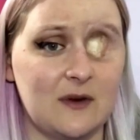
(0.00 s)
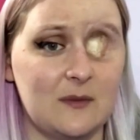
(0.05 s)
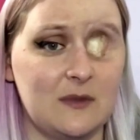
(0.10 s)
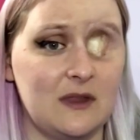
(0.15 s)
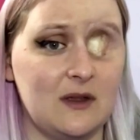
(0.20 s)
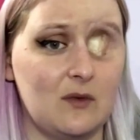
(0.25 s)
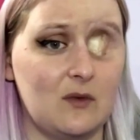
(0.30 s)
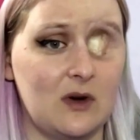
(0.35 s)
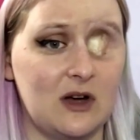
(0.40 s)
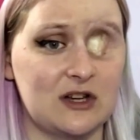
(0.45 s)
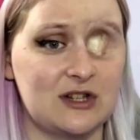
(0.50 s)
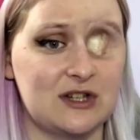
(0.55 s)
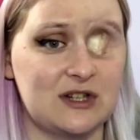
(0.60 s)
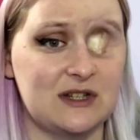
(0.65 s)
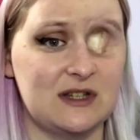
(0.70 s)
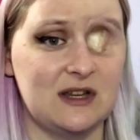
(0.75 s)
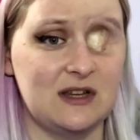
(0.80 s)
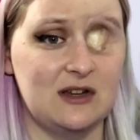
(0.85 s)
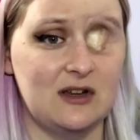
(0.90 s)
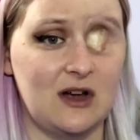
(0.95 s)
the
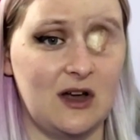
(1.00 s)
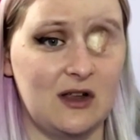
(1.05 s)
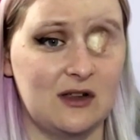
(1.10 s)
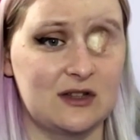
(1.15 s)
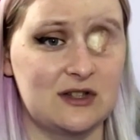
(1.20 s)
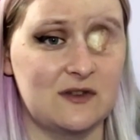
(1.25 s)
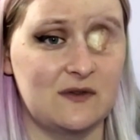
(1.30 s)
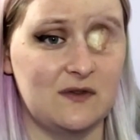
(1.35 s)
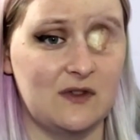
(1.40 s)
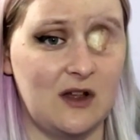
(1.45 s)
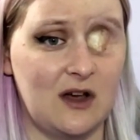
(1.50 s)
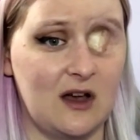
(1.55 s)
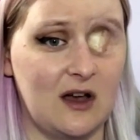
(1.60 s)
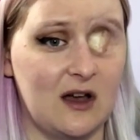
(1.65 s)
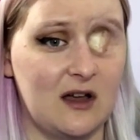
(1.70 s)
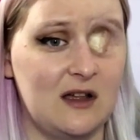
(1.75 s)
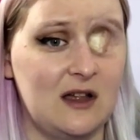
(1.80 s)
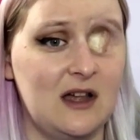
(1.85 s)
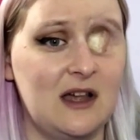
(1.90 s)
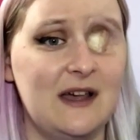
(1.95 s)
Washington College of
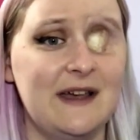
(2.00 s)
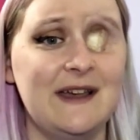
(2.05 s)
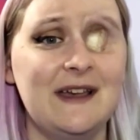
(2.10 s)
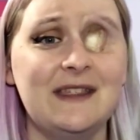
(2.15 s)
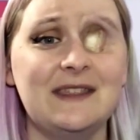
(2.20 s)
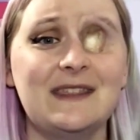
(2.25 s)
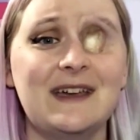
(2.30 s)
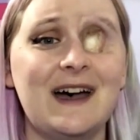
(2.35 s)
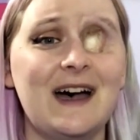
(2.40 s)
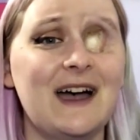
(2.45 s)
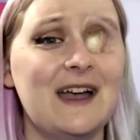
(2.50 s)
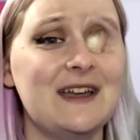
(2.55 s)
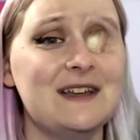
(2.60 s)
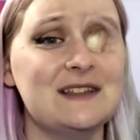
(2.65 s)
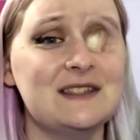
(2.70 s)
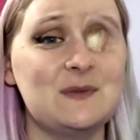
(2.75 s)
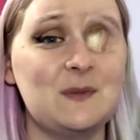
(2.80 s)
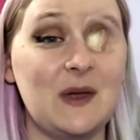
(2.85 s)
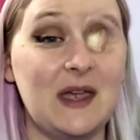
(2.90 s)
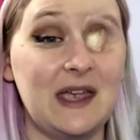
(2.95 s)
Law, the
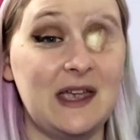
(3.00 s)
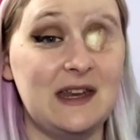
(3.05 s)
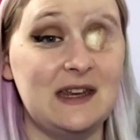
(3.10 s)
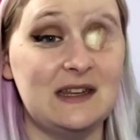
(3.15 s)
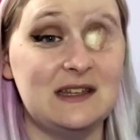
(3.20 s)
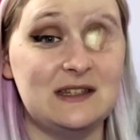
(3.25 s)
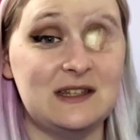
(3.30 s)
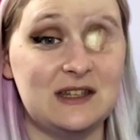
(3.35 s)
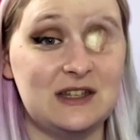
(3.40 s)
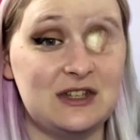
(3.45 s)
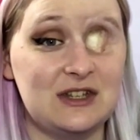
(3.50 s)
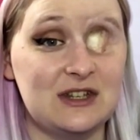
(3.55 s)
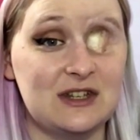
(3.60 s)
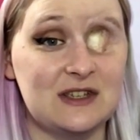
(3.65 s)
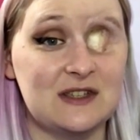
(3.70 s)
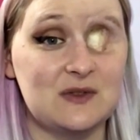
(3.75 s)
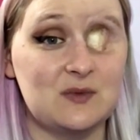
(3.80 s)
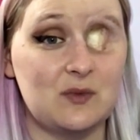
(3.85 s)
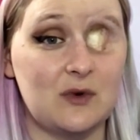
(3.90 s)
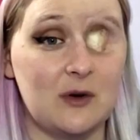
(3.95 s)
highest paid
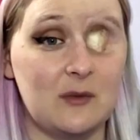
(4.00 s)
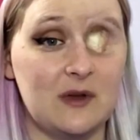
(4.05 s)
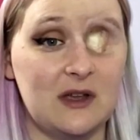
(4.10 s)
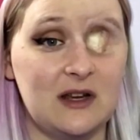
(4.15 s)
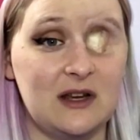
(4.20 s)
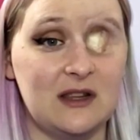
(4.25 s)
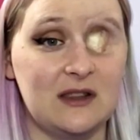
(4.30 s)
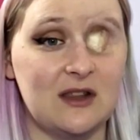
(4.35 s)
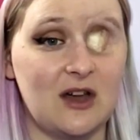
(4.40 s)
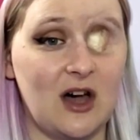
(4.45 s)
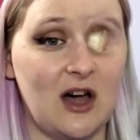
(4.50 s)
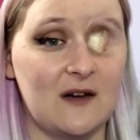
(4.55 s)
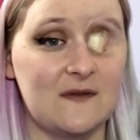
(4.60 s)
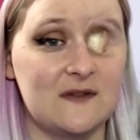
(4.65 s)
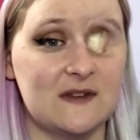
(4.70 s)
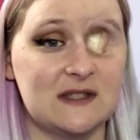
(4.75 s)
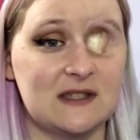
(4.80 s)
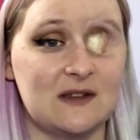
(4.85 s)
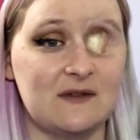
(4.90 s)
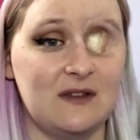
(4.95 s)
Indigenous woman in the
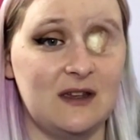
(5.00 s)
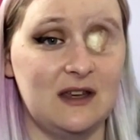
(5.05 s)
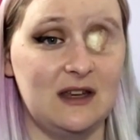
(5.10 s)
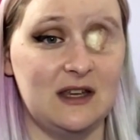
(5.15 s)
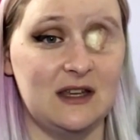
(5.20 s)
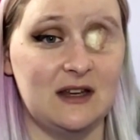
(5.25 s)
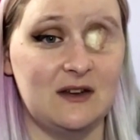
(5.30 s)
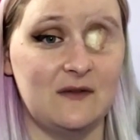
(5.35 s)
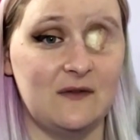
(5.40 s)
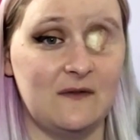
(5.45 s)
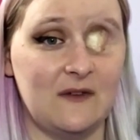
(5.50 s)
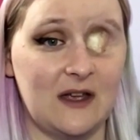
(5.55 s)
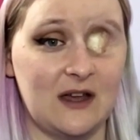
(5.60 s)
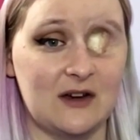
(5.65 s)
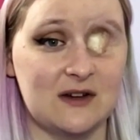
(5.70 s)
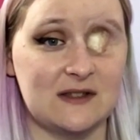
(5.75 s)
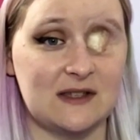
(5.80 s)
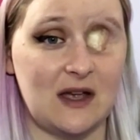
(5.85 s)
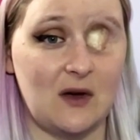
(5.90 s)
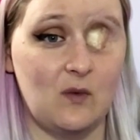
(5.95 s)
Office of Indian
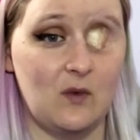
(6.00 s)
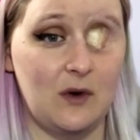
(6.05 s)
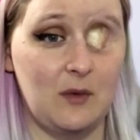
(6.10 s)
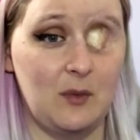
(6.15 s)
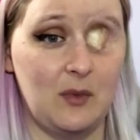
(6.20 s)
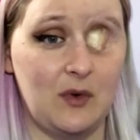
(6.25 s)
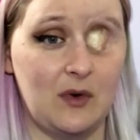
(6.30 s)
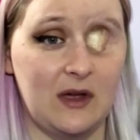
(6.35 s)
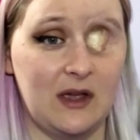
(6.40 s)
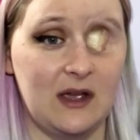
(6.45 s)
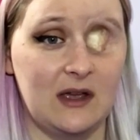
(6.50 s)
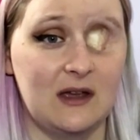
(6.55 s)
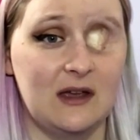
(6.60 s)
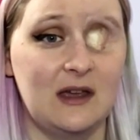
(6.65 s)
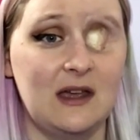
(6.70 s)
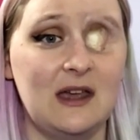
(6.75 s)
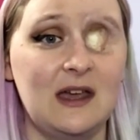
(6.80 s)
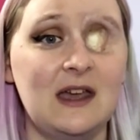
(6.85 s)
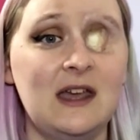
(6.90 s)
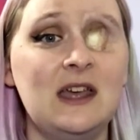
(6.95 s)
Affairs at one point.
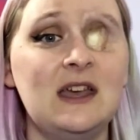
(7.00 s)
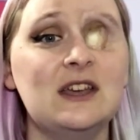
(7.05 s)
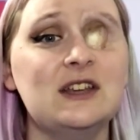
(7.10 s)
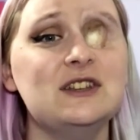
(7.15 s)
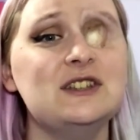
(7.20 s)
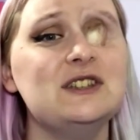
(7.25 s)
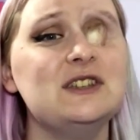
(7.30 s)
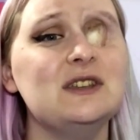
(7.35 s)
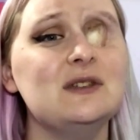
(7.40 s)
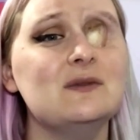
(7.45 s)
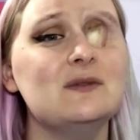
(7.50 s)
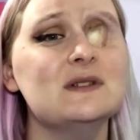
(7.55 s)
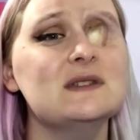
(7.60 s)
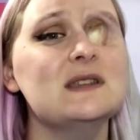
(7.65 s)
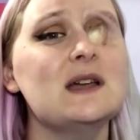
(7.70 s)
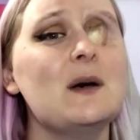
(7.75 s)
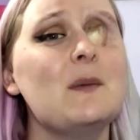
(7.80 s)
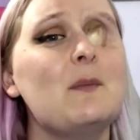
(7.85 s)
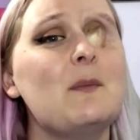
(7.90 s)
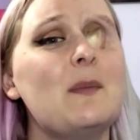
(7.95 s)
She was
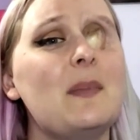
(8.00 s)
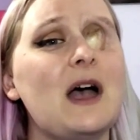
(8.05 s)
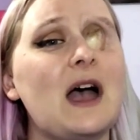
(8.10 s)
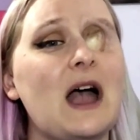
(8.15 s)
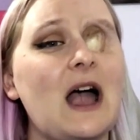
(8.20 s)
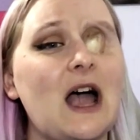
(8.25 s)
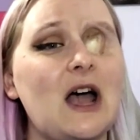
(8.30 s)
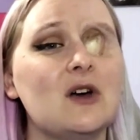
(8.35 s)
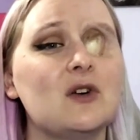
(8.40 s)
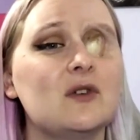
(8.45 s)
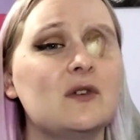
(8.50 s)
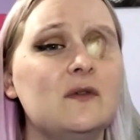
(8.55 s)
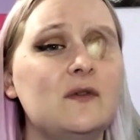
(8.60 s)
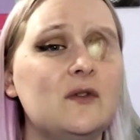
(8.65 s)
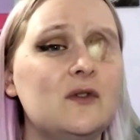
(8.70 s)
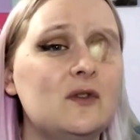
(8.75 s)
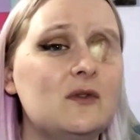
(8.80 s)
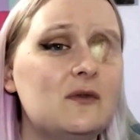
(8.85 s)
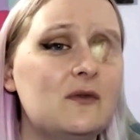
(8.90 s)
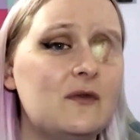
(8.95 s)
a
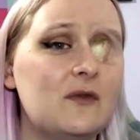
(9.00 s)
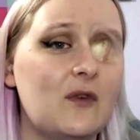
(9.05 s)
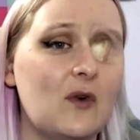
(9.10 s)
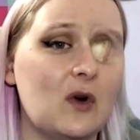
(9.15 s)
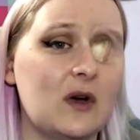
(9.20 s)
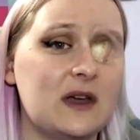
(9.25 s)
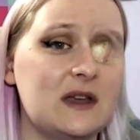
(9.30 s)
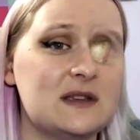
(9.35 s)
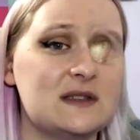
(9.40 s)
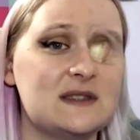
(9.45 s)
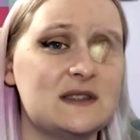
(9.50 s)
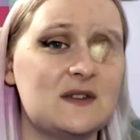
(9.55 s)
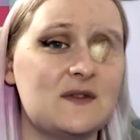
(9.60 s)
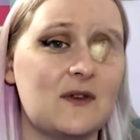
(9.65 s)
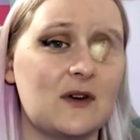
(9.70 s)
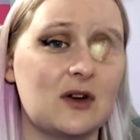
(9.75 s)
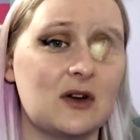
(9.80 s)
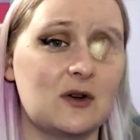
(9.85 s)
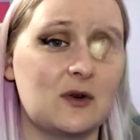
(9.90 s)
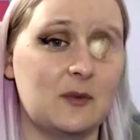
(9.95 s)
powerful voice
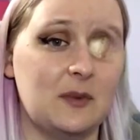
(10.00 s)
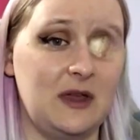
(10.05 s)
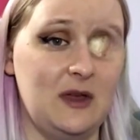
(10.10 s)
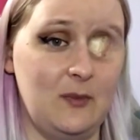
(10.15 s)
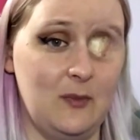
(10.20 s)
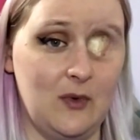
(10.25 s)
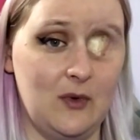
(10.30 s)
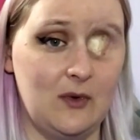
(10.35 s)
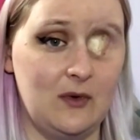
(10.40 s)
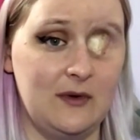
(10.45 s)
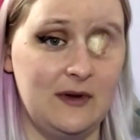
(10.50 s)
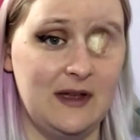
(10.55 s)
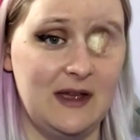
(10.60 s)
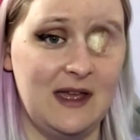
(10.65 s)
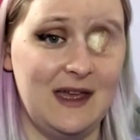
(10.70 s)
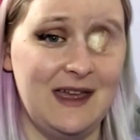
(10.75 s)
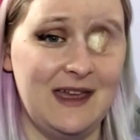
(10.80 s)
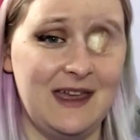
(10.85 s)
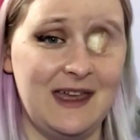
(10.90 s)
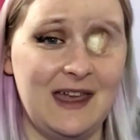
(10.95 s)
for her people
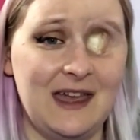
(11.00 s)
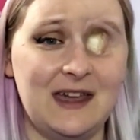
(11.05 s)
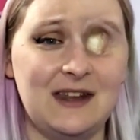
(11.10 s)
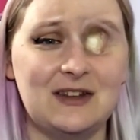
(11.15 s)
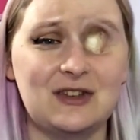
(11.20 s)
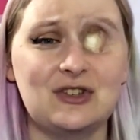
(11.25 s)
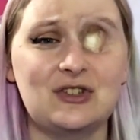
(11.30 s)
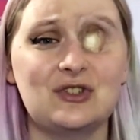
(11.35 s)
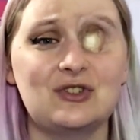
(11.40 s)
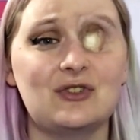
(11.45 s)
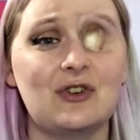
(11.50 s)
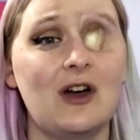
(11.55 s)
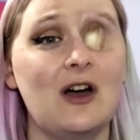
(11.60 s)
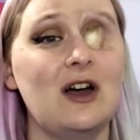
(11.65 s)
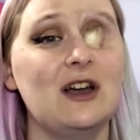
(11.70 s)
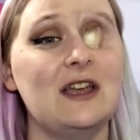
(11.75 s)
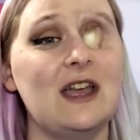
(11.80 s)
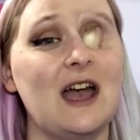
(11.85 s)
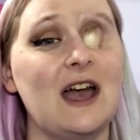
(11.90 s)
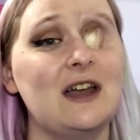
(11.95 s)
and a
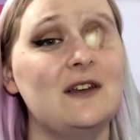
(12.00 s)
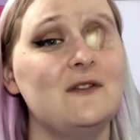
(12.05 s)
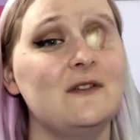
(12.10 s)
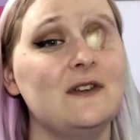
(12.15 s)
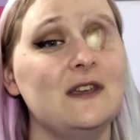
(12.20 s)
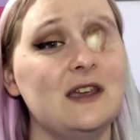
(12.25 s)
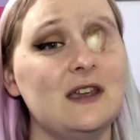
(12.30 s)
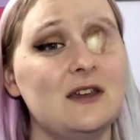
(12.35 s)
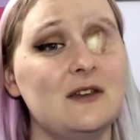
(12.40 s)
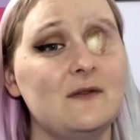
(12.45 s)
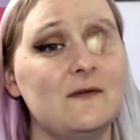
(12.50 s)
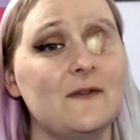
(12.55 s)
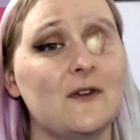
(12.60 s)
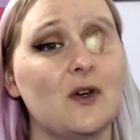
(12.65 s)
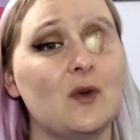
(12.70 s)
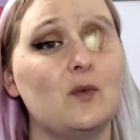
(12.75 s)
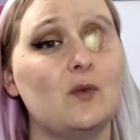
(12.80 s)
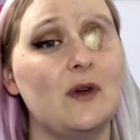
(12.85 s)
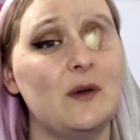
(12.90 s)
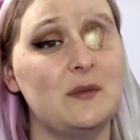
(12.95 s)
strong advocate
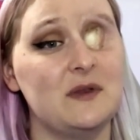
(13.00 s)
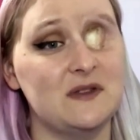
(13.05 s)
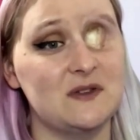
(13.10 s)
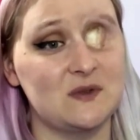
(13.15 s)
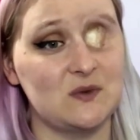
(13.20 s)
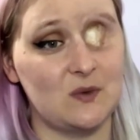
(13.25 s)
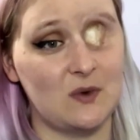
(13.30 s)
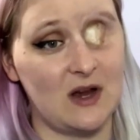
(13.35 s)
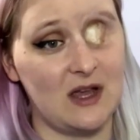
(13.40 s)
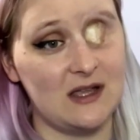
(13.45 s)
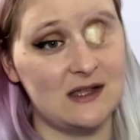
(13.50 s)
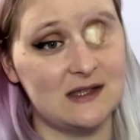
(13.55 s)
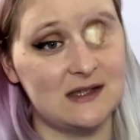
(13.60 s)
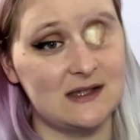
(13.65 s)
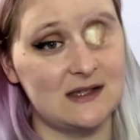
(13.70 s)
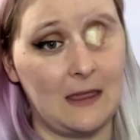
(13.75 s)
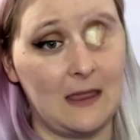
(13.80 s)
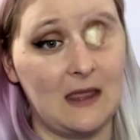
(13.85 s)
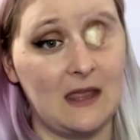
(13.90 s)
for women's rights.